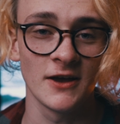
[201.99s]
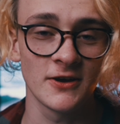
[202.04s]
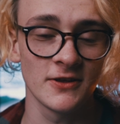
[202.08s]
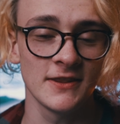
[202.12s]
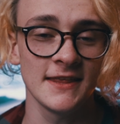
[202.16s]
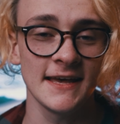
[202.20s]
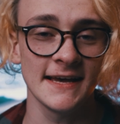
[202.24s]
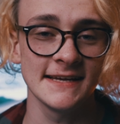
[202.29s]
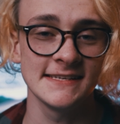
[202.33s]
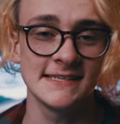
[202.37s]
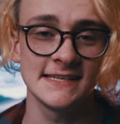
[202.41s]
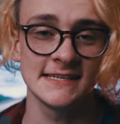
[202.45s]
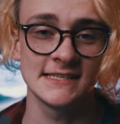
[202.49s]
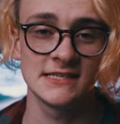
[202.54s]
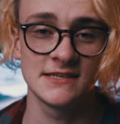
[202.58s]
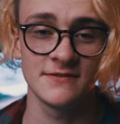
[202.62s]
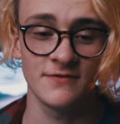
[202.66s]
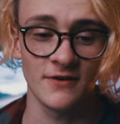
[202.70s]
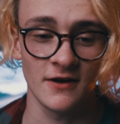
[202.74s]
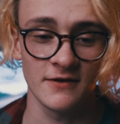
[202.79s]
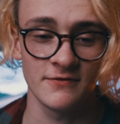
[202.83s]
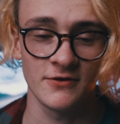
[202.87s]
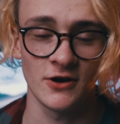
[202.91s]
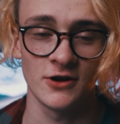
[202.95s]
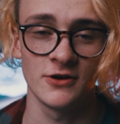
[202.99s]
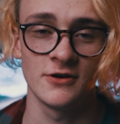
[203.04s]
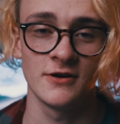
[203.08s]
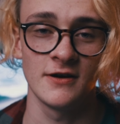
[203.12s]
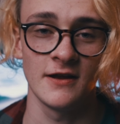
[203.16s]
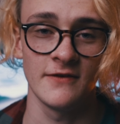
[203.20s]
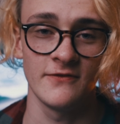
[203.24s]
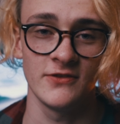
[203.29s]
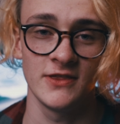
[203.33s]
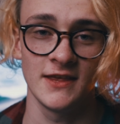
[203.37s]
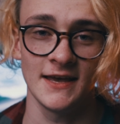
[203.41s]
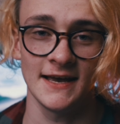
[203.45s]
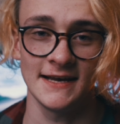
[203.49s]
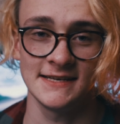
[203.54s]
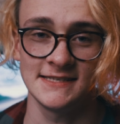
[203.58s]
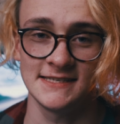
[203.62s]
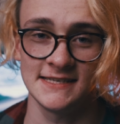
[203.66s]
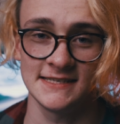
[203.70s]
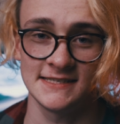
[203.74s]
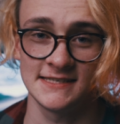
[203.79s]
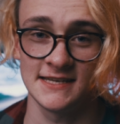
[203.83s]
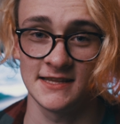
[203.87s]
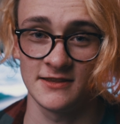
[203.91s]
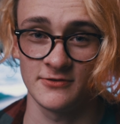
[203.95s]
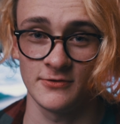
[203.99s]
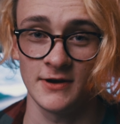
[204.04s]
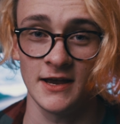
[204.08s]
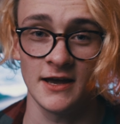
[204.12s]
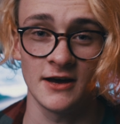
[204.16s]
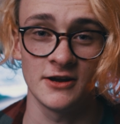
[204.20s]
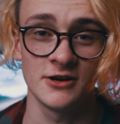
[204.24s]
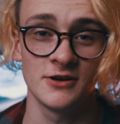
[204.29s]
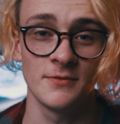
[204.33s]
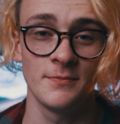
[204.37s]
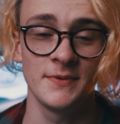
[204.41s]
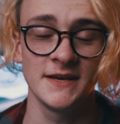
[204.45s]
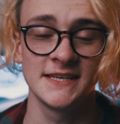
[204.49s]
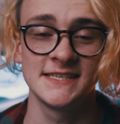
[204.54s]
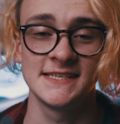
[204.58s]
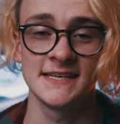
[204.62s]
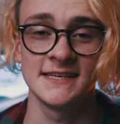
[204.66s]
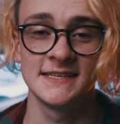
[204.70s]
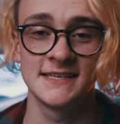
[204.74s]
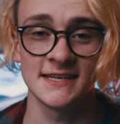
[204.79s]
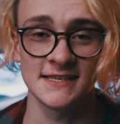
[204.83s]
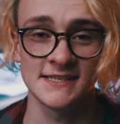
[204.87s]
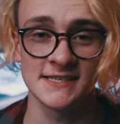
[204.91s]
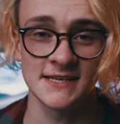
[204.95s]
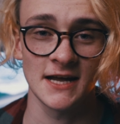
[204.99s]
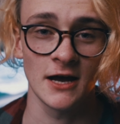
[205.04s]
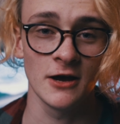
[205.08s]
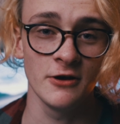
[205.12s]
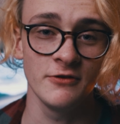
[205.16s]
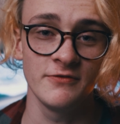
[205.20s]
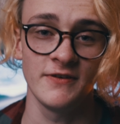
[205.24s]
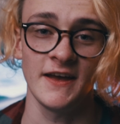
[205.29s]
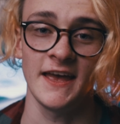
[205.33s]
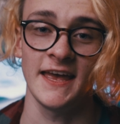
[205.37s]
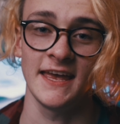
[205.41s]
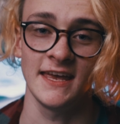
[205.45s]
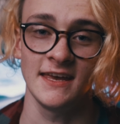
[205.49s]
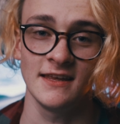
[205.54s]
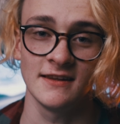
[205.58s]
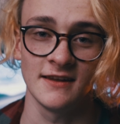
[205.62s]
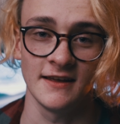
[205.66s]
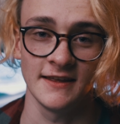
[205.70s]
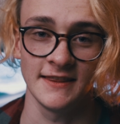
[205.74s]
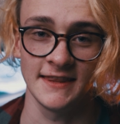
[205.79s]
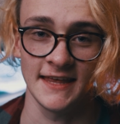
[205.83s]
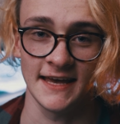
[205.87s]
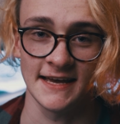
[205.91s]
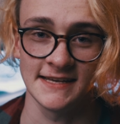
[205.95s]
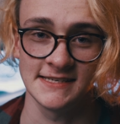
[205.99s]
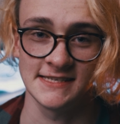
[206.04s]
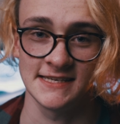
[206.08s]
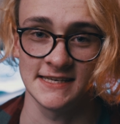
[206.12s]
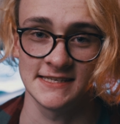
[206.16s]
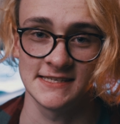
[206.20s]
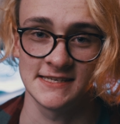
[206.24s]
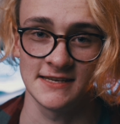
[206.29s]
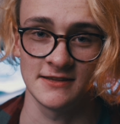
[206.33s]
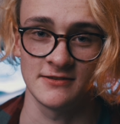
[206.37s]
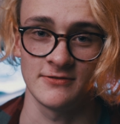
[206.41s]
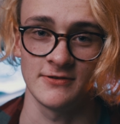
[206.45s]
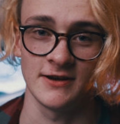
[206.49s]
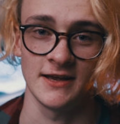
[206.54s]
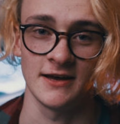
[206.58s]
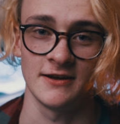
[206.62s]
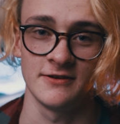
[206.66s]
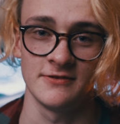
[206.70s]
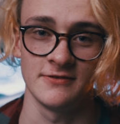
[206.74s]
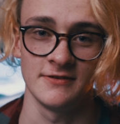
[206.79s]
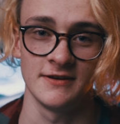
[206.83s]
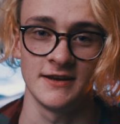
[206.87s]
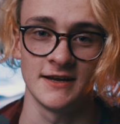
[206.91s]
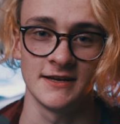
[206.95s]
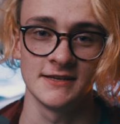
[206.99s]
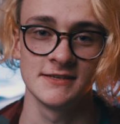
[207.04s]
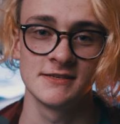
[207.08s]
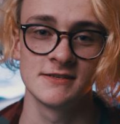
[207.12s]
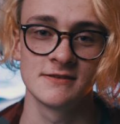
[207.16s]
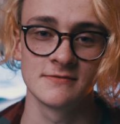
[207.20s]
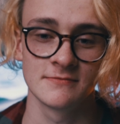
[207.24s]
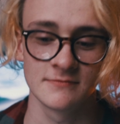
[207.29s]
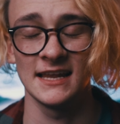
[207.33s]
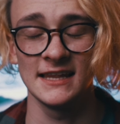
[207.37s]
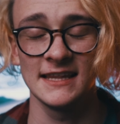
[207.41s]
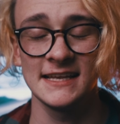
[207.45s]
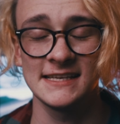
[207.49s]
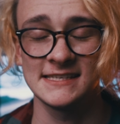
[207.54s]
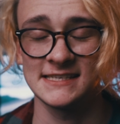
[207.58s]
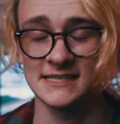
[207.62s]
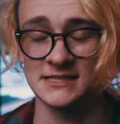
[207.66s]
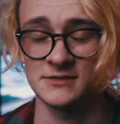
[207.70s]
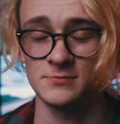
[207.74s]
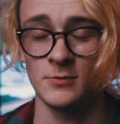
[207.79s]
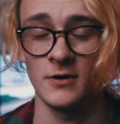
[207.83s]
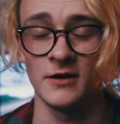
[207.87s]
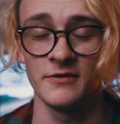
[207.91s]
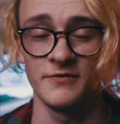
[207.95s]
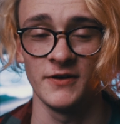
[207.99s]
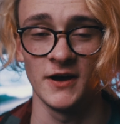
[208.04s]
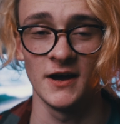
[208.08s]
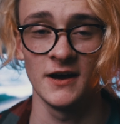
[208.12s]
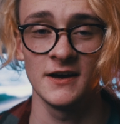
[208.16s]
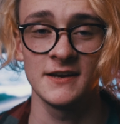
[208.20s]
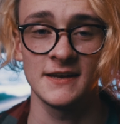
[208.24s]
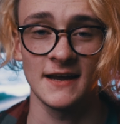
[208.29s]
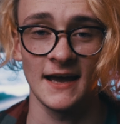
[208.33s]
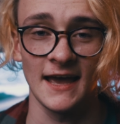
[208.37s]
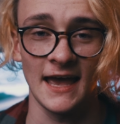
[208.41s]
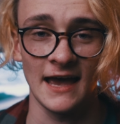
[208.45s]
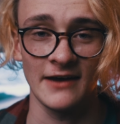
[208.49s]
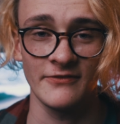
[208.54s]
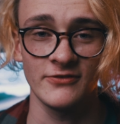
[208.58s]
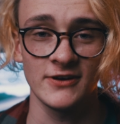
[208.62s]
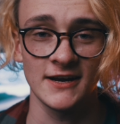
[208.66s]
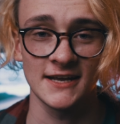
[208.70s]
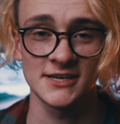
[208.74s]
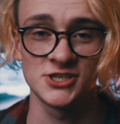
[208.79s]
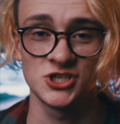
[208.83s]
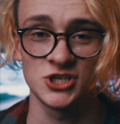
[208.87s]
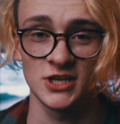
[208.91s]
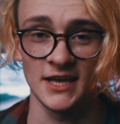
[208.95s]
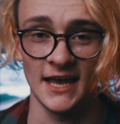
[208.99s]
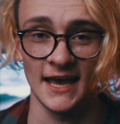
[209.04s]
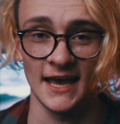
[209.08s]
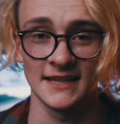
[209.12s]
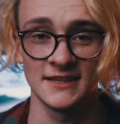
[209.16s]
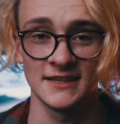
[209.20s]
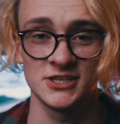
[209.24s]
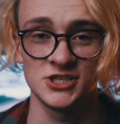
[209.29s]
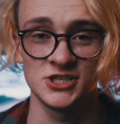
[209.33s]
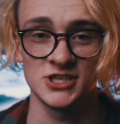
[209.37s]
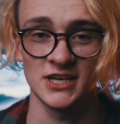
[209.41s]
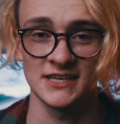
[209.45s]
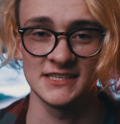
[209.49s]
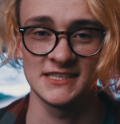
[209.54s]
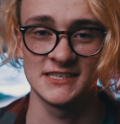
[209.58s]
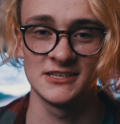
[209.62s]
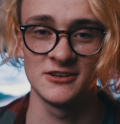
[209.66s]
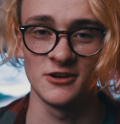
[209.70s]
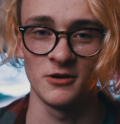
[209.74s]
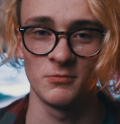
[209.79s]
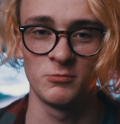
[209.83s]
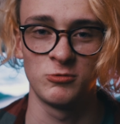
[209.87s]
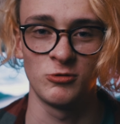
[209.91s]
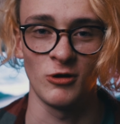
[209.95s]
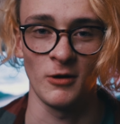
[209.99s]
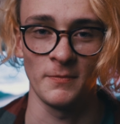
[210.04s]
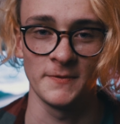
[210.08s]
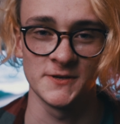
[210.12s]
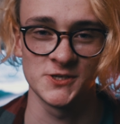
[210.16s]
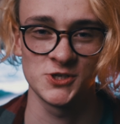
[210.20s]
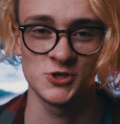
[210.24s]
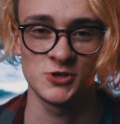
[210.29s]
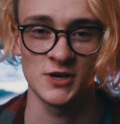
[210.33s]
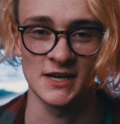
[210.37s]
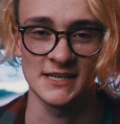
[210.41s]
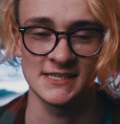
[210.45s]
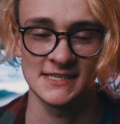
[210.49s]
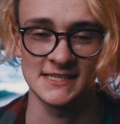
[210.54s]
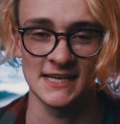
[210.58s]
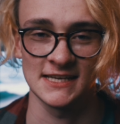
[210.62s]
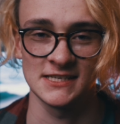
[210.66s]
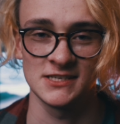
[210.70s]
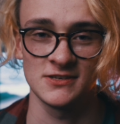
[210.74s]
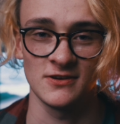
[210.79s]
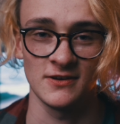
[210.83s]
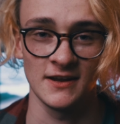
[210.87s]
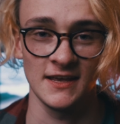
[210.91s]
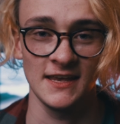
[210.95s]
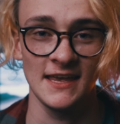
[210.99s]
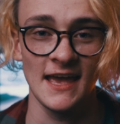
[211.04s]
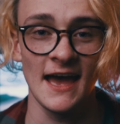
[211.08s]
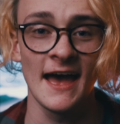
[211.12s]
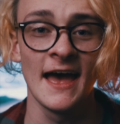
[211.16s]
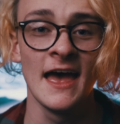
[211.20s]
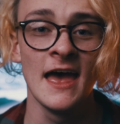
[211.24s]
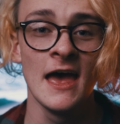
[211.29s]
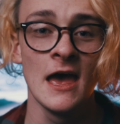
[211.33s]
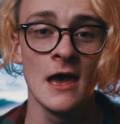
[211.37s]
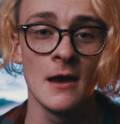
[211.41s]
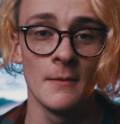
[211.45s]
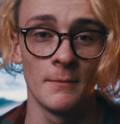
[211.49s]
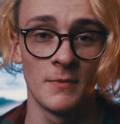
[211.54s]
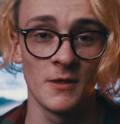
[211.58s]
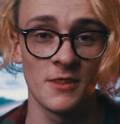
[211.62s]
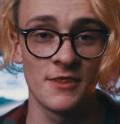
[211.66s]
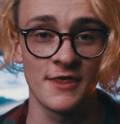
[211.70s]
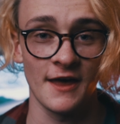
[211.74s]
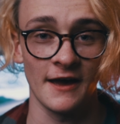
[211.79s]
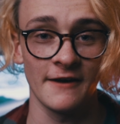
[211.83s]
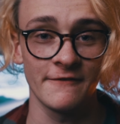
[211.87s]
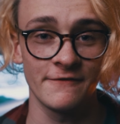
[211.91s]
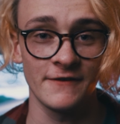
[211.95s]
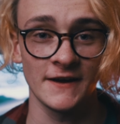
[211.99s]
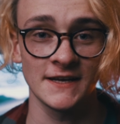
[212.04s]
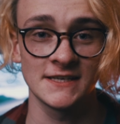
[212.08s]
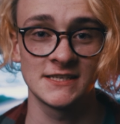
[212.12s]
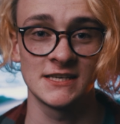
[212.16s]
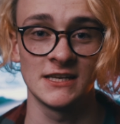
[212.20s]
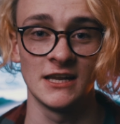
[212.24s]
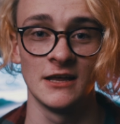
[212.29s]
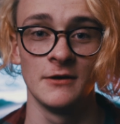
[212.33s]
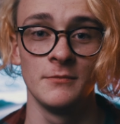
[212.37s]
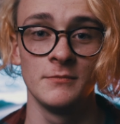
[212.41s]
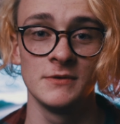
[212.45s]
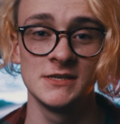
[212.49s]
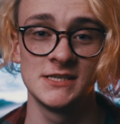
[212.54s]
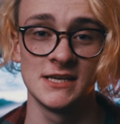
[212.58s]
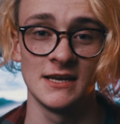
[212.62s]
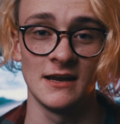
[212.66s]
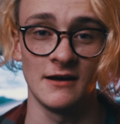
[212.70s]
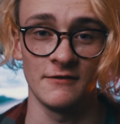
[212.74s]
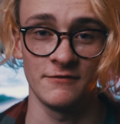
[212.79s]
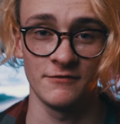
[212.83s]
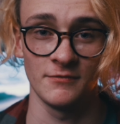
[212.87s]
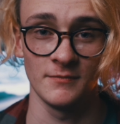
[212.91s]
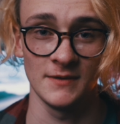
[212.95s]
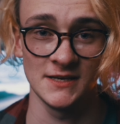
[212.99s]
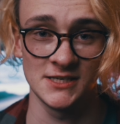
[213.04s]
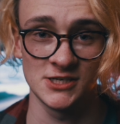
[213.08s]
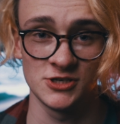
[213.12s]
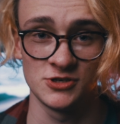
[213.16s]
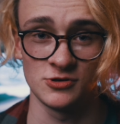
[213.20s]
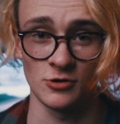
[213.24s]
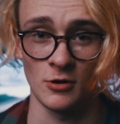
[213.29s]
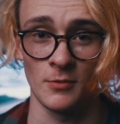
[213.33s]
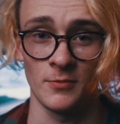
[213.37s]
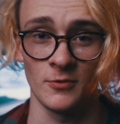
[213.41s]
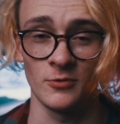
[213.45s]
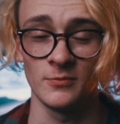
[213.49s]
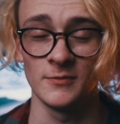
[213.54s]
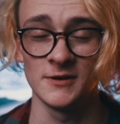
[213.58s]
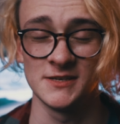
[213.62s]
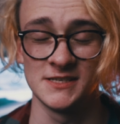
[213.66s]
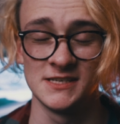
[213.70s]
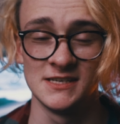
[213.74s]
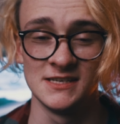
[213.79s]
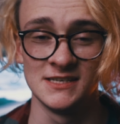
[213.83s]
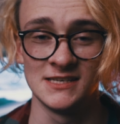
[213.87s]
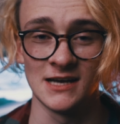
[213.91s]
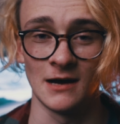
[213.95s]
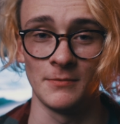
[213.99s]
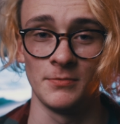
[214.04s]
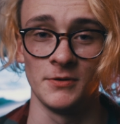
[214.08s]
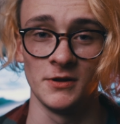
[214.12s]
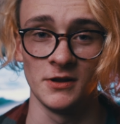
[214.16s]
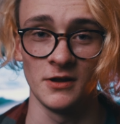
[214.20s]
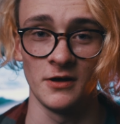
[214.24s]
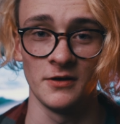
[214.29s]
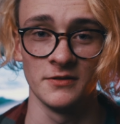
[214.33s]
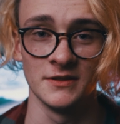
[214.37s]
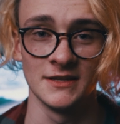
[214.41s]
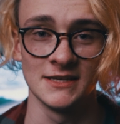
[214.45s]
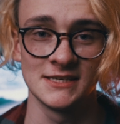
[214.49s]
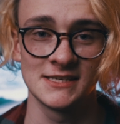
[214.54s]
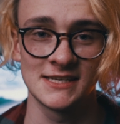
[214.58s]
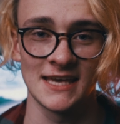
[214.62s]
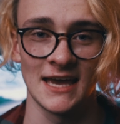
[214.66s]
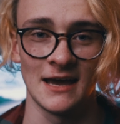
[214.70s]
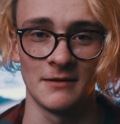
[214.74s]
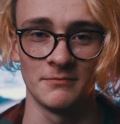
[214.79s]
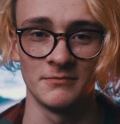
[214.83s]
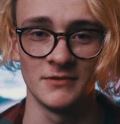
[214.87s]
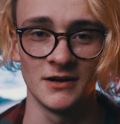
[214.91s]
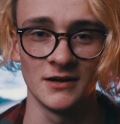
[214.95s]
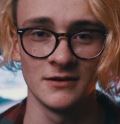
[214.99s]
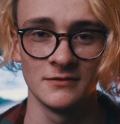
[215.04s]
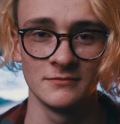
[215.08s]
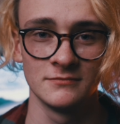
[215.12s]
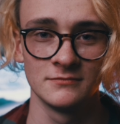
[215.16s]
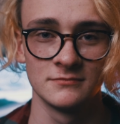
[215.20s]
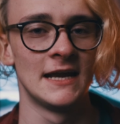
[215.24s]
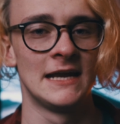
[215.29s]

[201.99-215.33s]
I got the A6500 over the A6300 because it doesn't overheat like the A6300 does. At least that's what I've heard. I haven't actually had the chance to do a proper stress test on it yet, but that fact alone was enough for me to drop almost double on this camera.